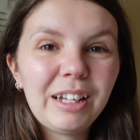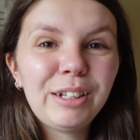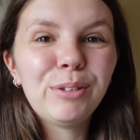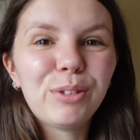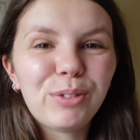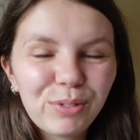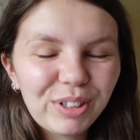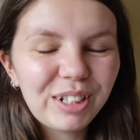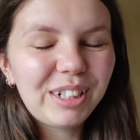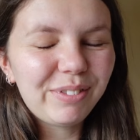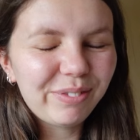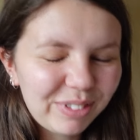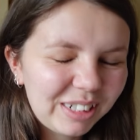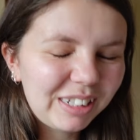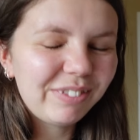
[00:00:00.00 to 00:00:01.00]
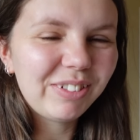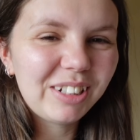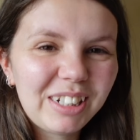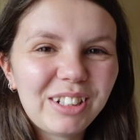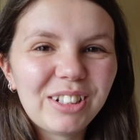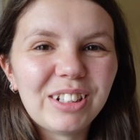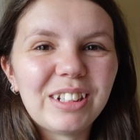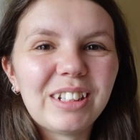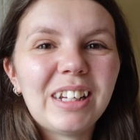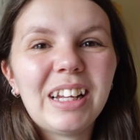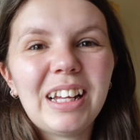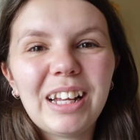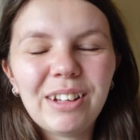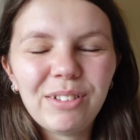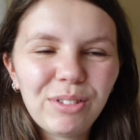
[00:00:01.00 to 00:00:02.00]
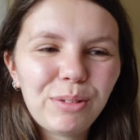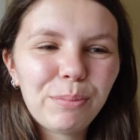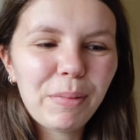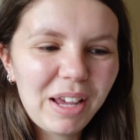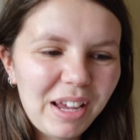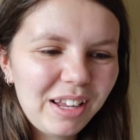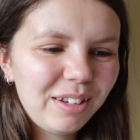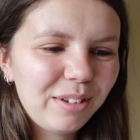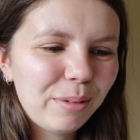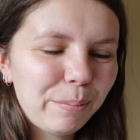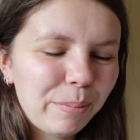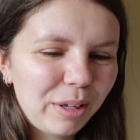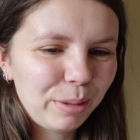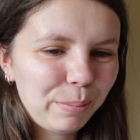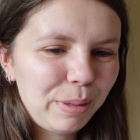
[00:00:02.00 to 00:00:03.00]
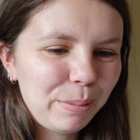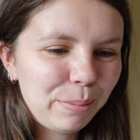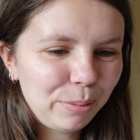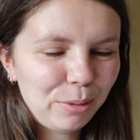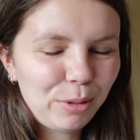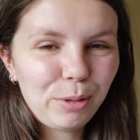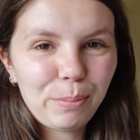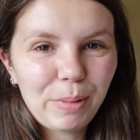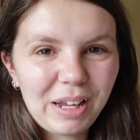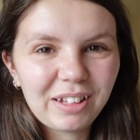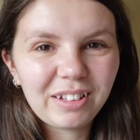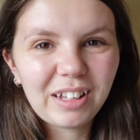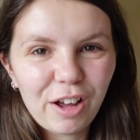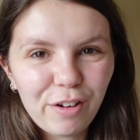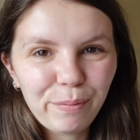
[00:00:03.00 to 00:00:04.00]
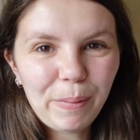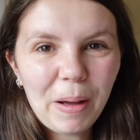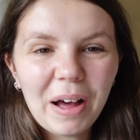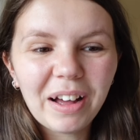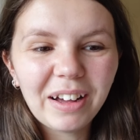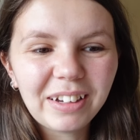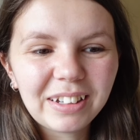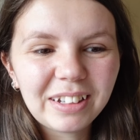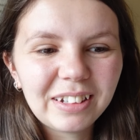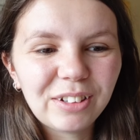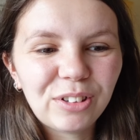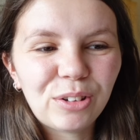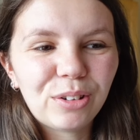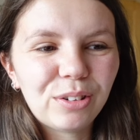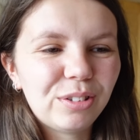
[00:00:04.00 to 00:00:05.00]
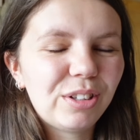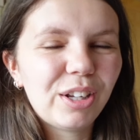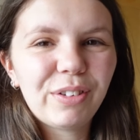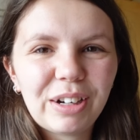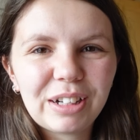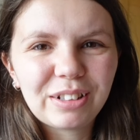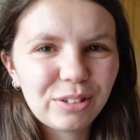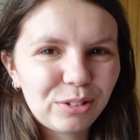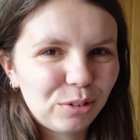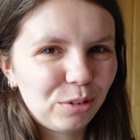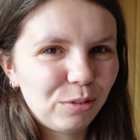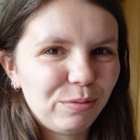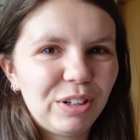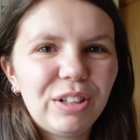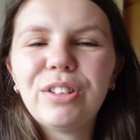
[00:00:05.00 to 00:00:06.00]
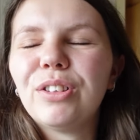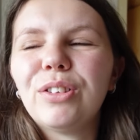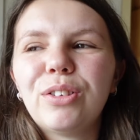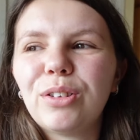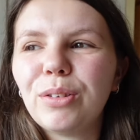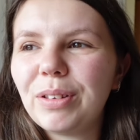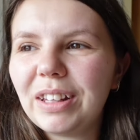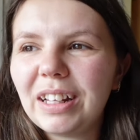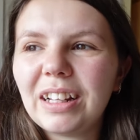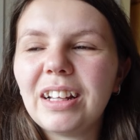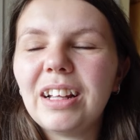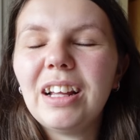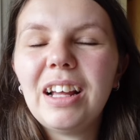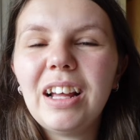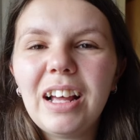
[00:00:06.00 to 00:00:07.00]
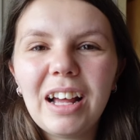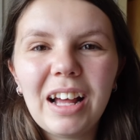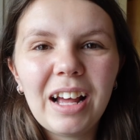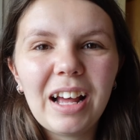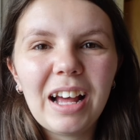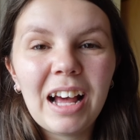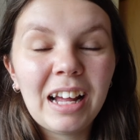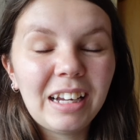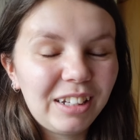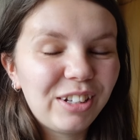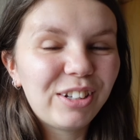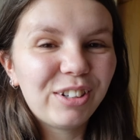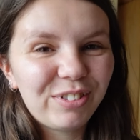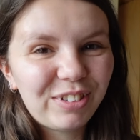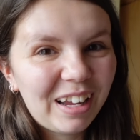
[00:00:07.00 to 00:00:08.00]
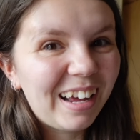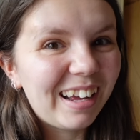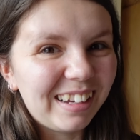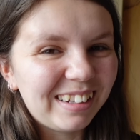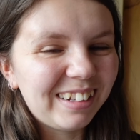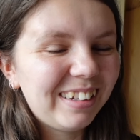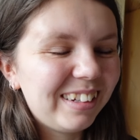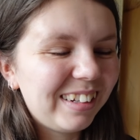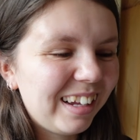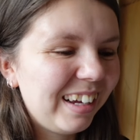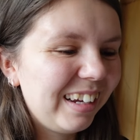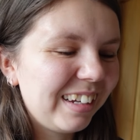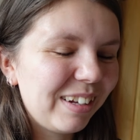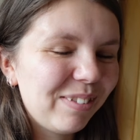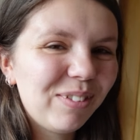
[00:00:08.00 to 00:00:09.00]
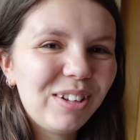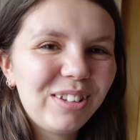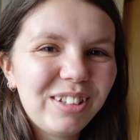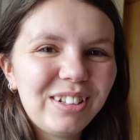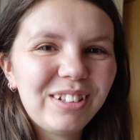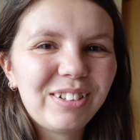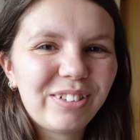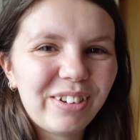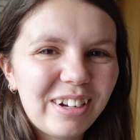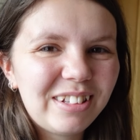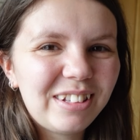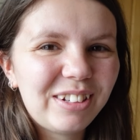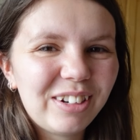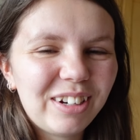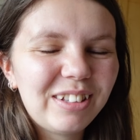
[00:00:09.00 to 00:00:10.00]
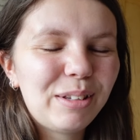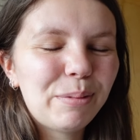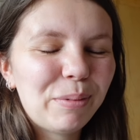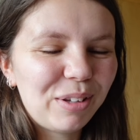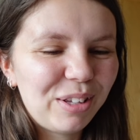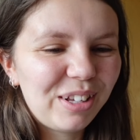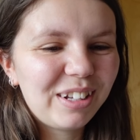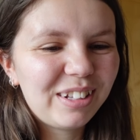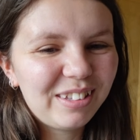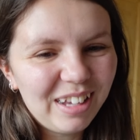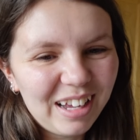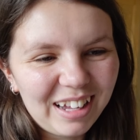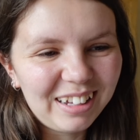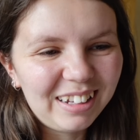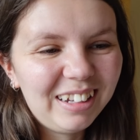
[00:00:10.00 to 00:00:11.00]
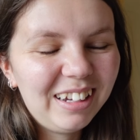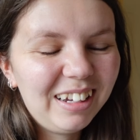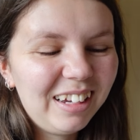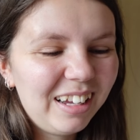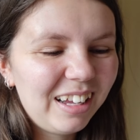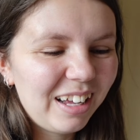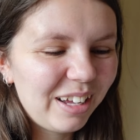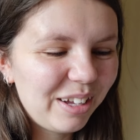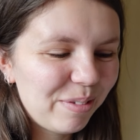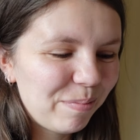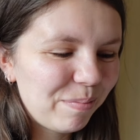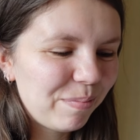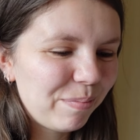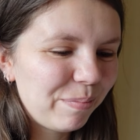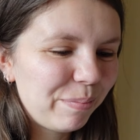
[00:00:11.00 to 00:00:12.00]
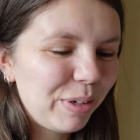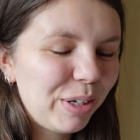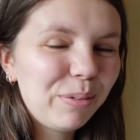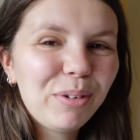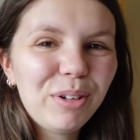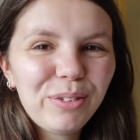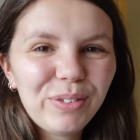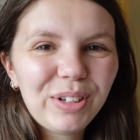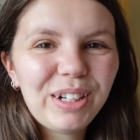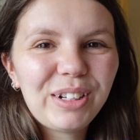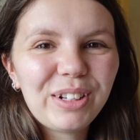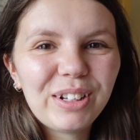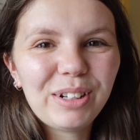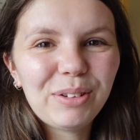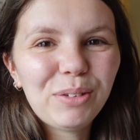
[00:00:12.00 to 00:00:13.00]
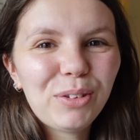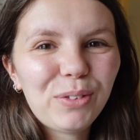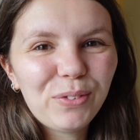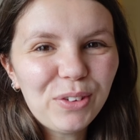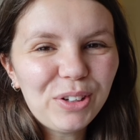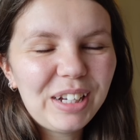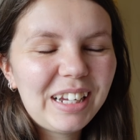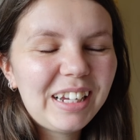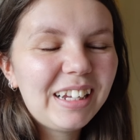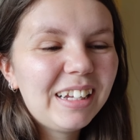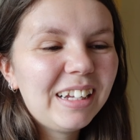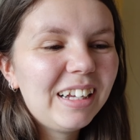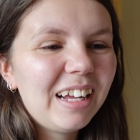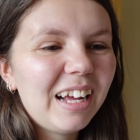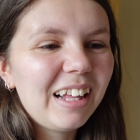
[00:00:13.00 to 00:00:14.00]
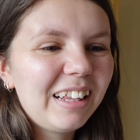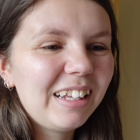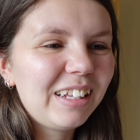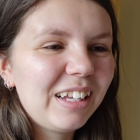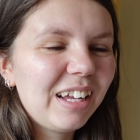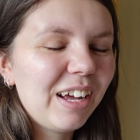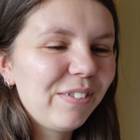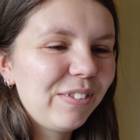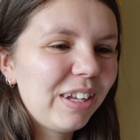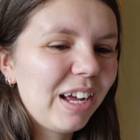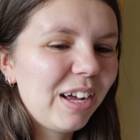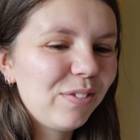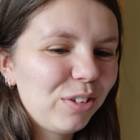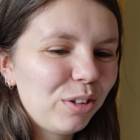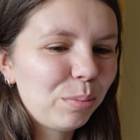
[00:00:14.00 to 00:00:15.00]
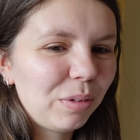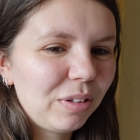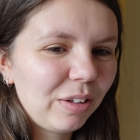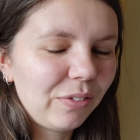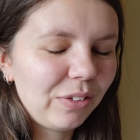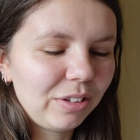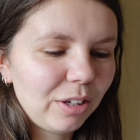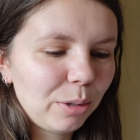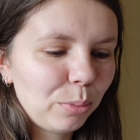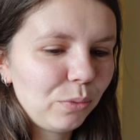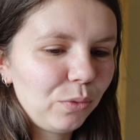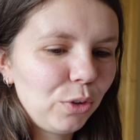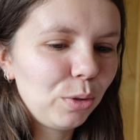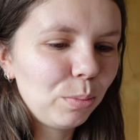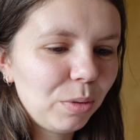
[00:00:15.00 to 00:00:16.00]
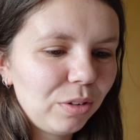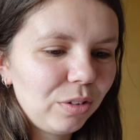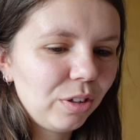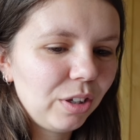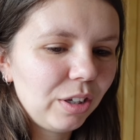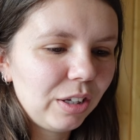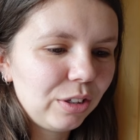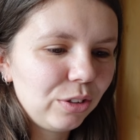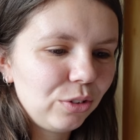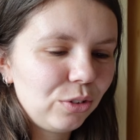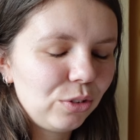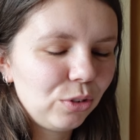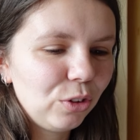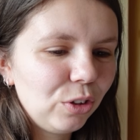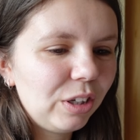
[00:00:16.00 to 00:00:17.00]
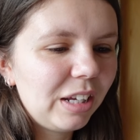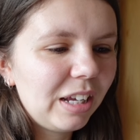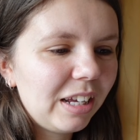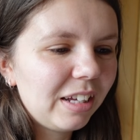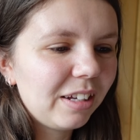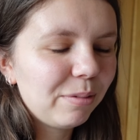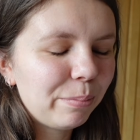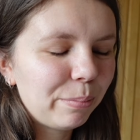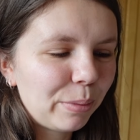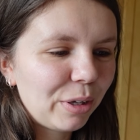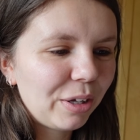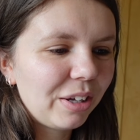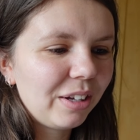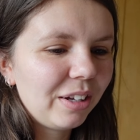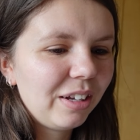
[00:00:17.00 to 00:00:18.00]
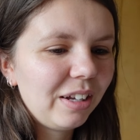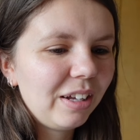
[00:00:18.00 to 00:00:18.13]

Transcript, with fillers: and it was really really really good. It was made by the people who make South Park, or directed or written or something. And you could tell, like, it wasn't crazy crazy, but you could tell. Um, but it was really good, it was funny. I think you have to have a specific type of humour to enjoy it, but